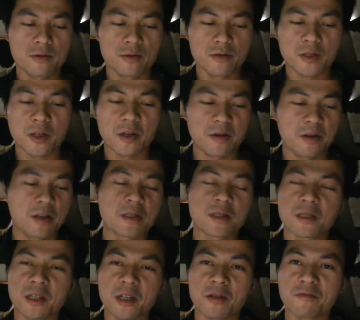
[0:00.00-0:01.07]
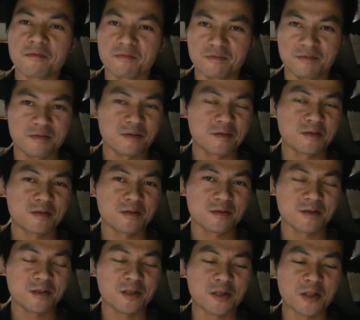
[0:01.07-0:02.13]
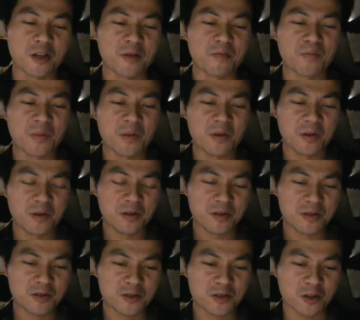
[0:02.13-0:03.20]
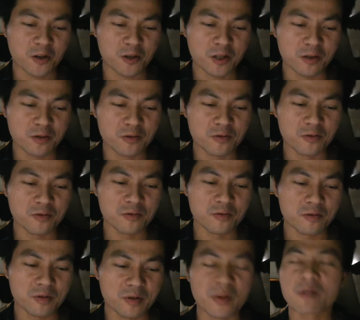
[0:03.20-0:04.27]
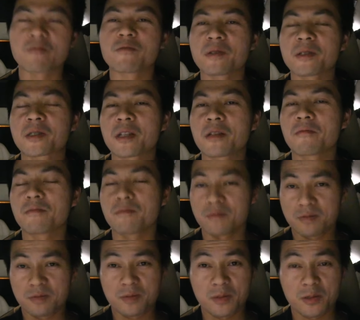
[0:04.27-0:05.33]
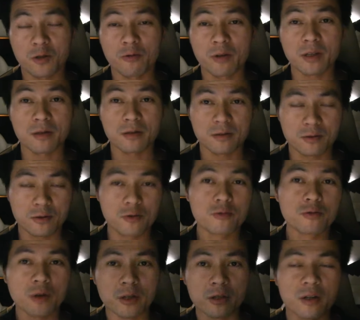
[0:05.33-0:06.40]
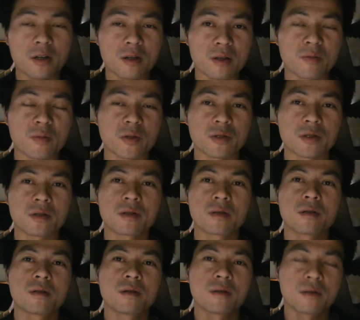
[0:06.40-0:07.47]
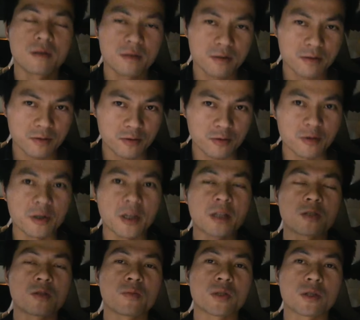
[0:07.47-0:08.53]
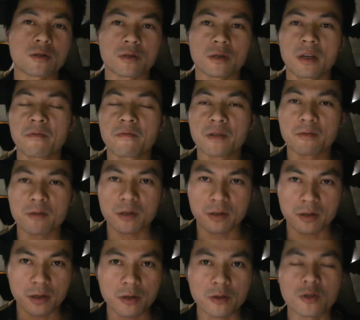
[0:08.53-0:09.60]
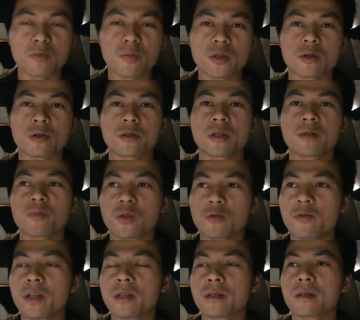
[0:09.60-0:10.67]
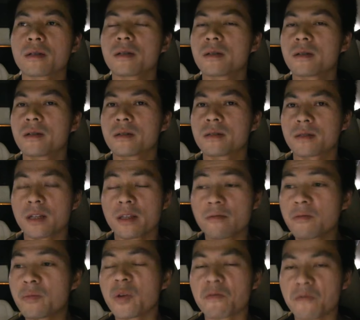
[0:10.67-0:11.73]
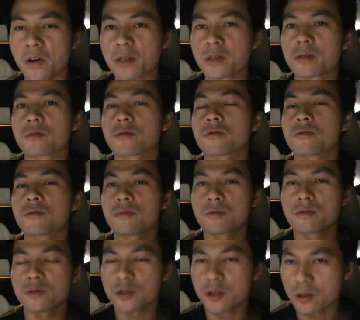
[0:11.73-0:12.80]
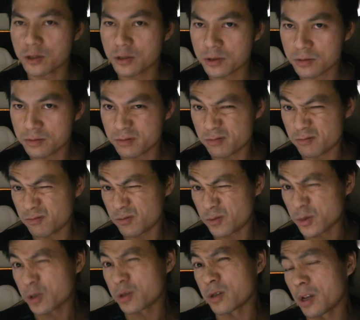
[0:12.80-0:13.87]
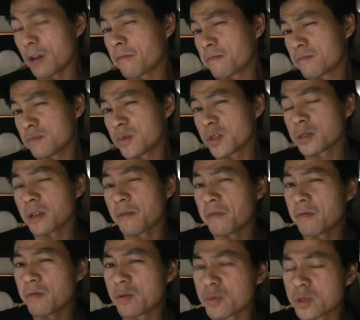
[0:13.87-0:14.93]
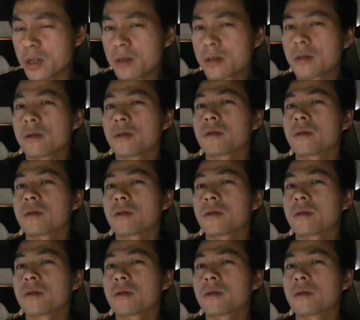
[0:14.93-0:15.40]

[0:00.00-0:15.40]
you see, instead of, let's say, charging to, I mean, instead of going two hundred kilometers to the next supercharger, if there was another supercharger in between, then it would be faster to charge just enough, let's say fifty percent,